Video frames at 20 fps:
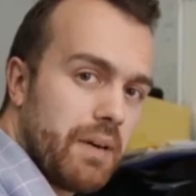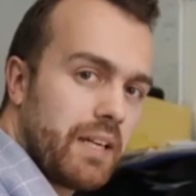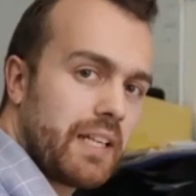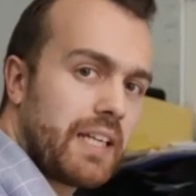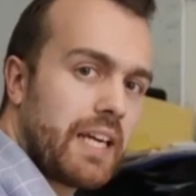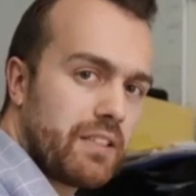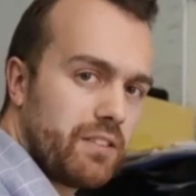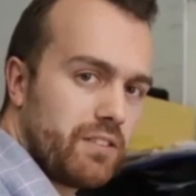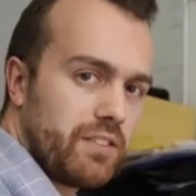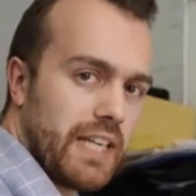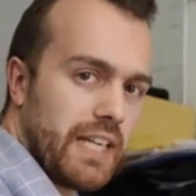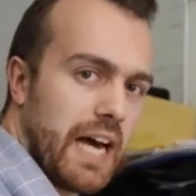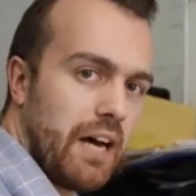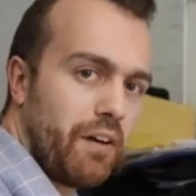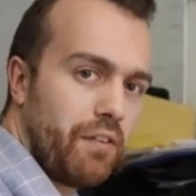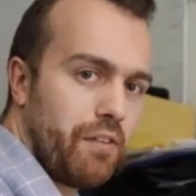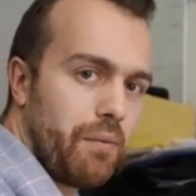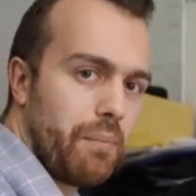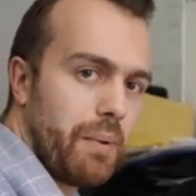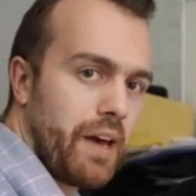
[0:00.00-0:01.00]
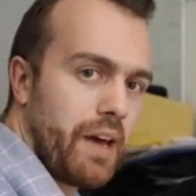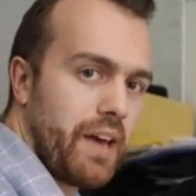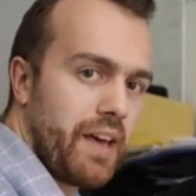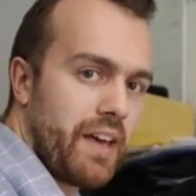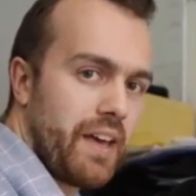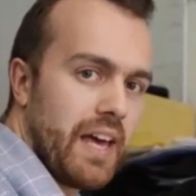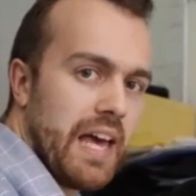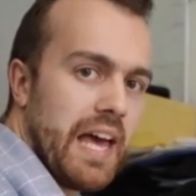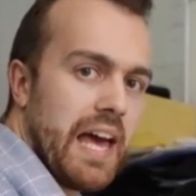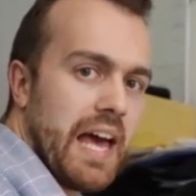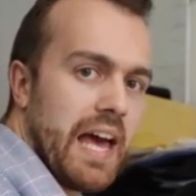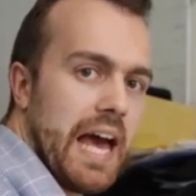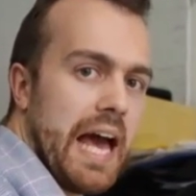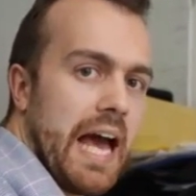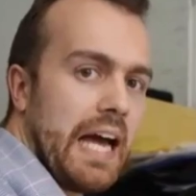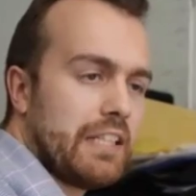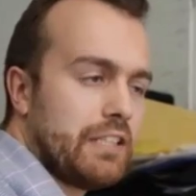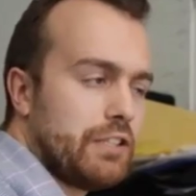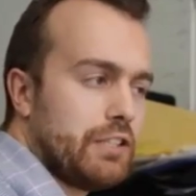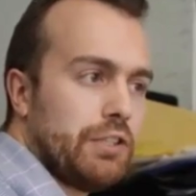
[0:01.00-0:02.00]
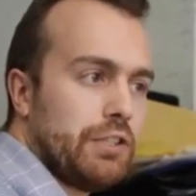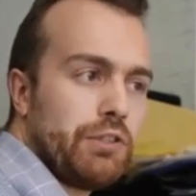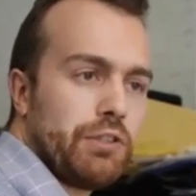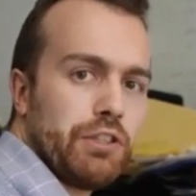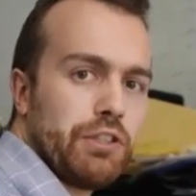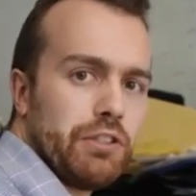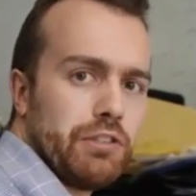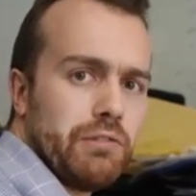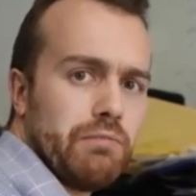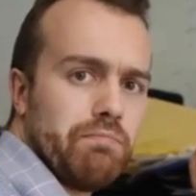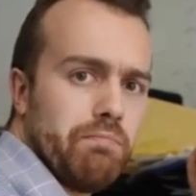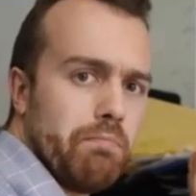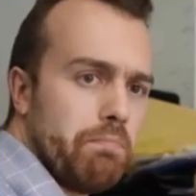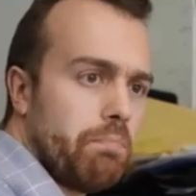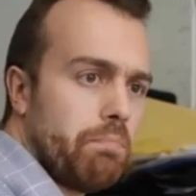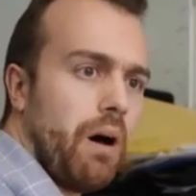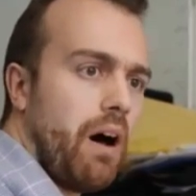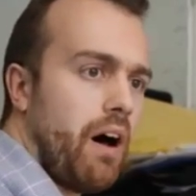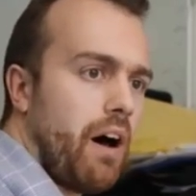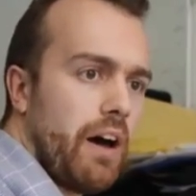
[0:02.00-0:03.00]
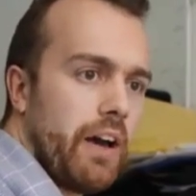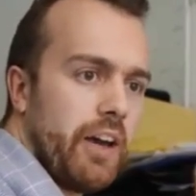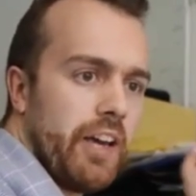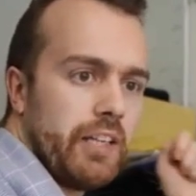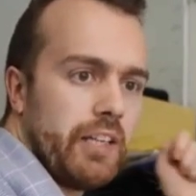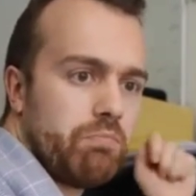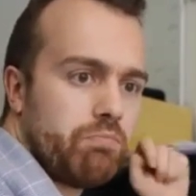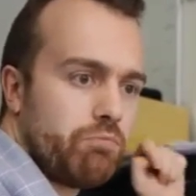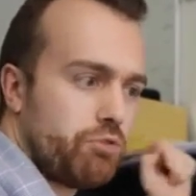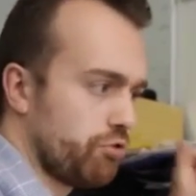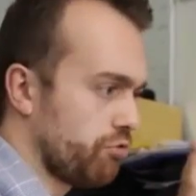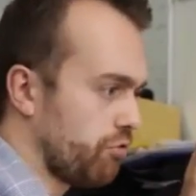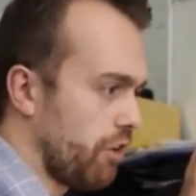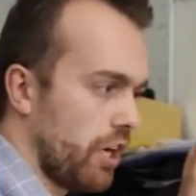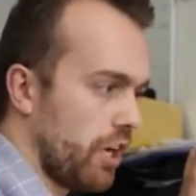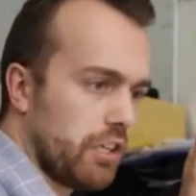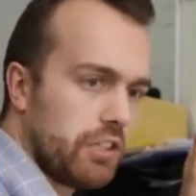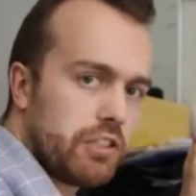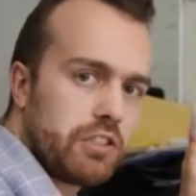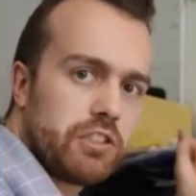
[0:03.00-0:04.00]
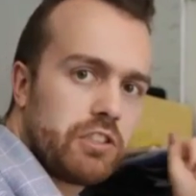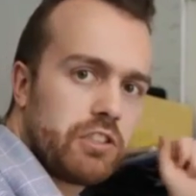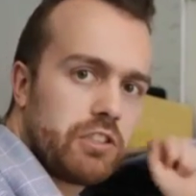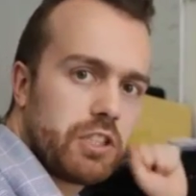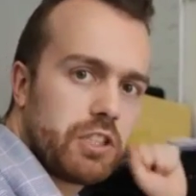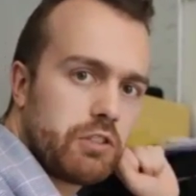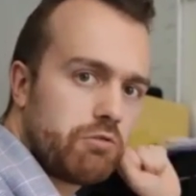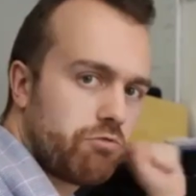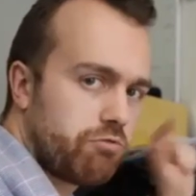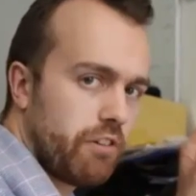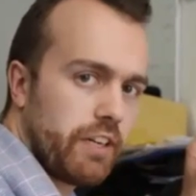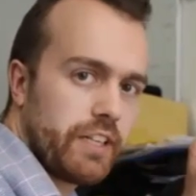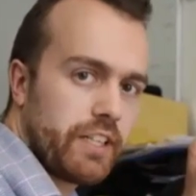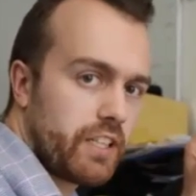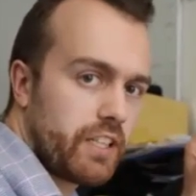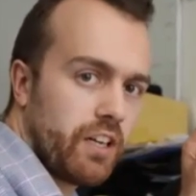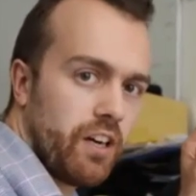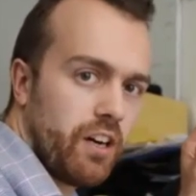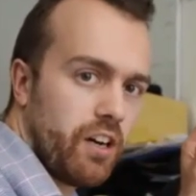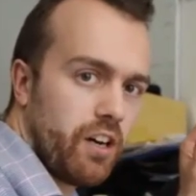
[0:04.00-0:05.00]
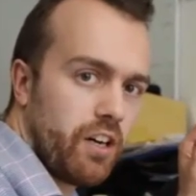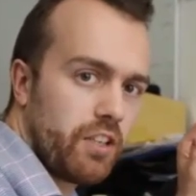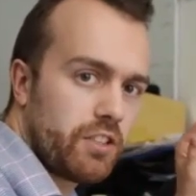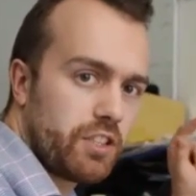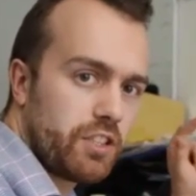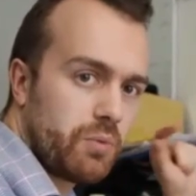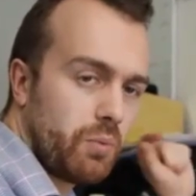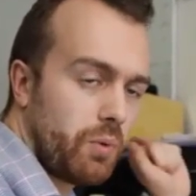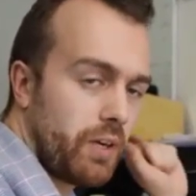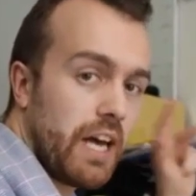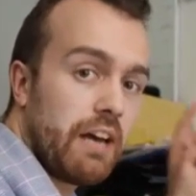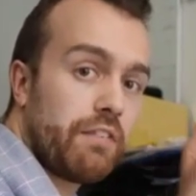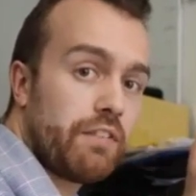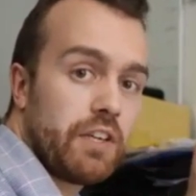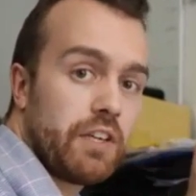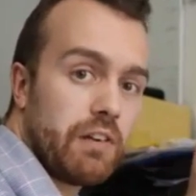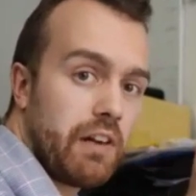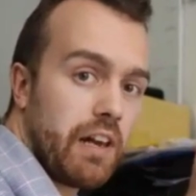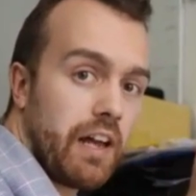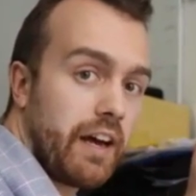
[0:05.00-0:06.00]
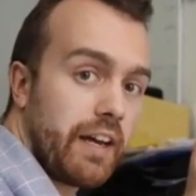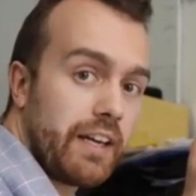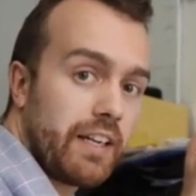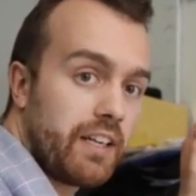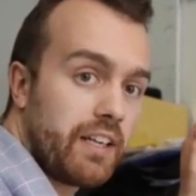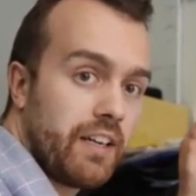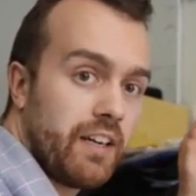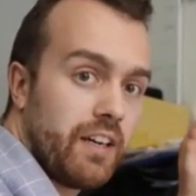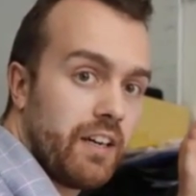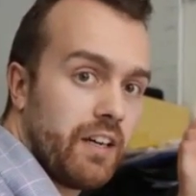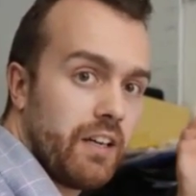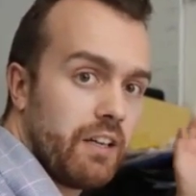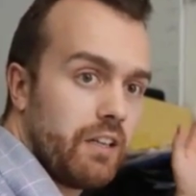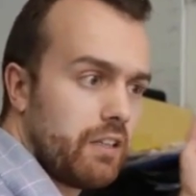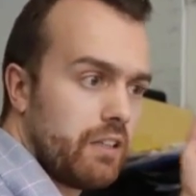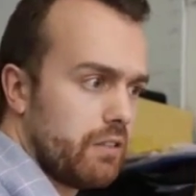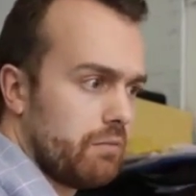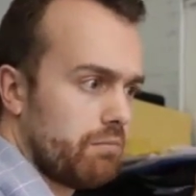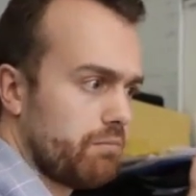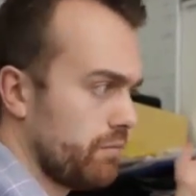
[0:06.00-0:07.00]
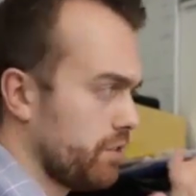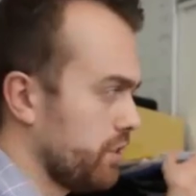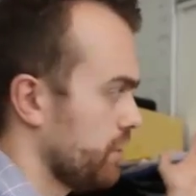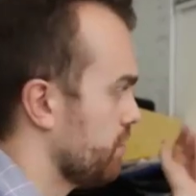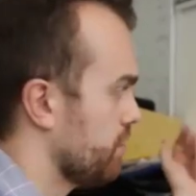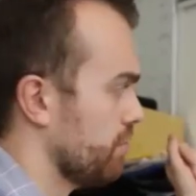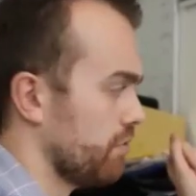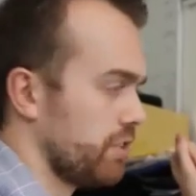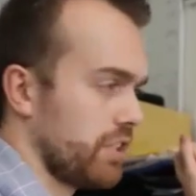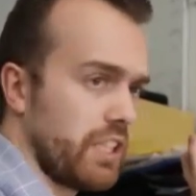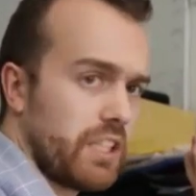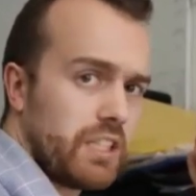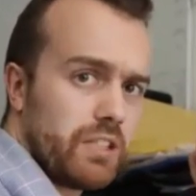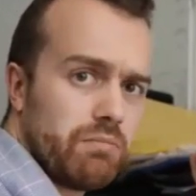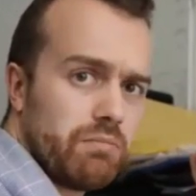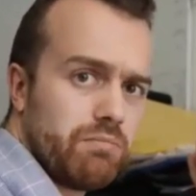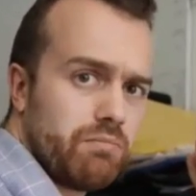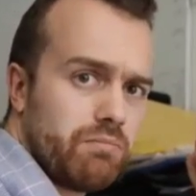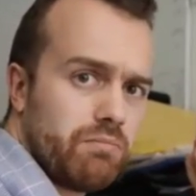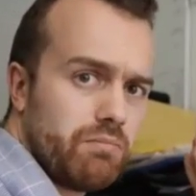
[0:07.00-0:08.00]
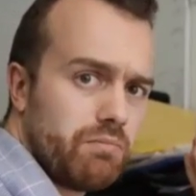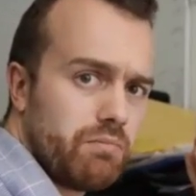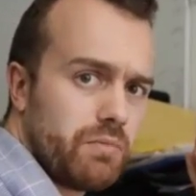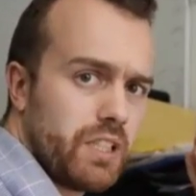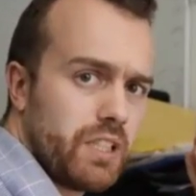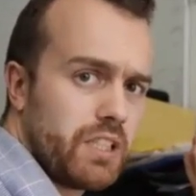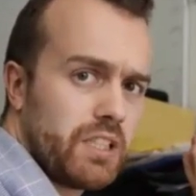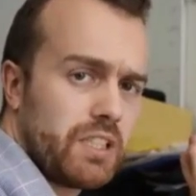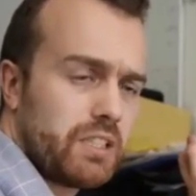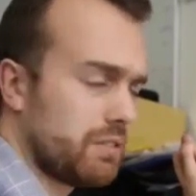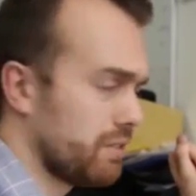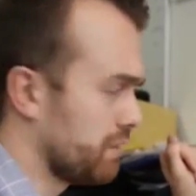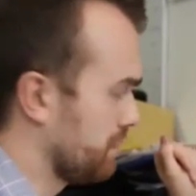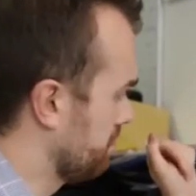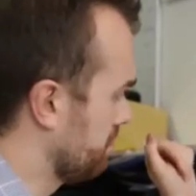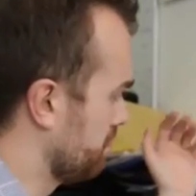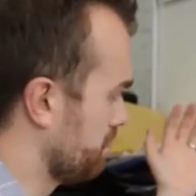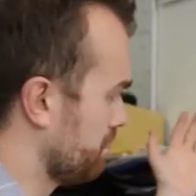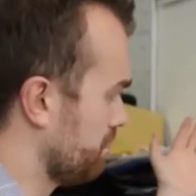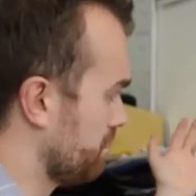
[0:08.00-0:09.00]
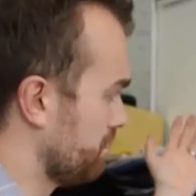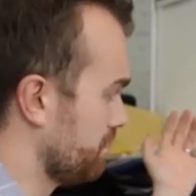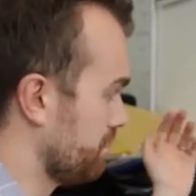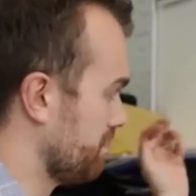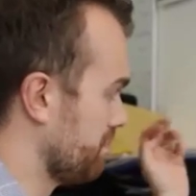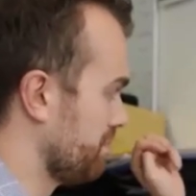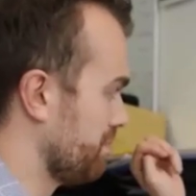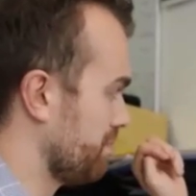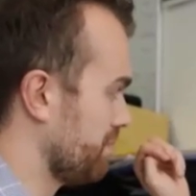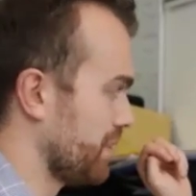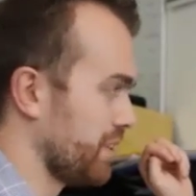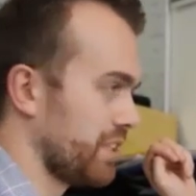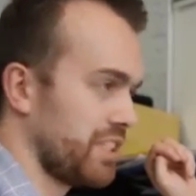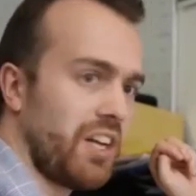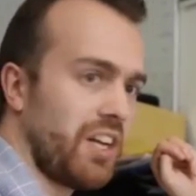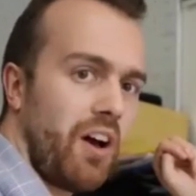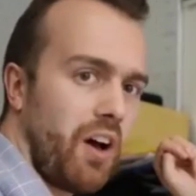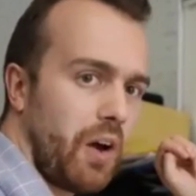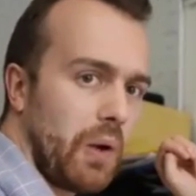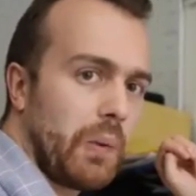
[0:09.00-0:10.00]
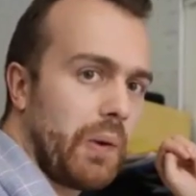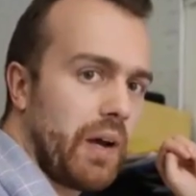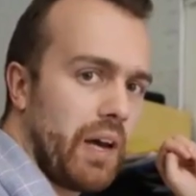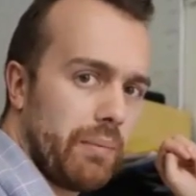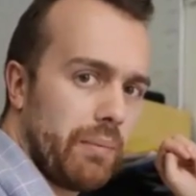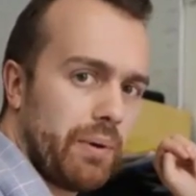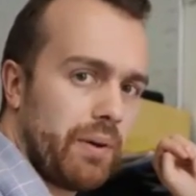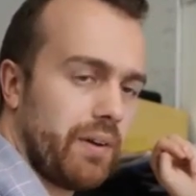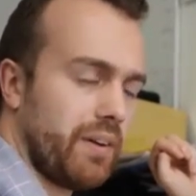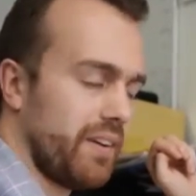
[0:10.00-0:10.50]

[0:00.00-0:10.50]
and get onto Alphabay, and you can buy drugs, credit cards, whatever you like, using this dark web.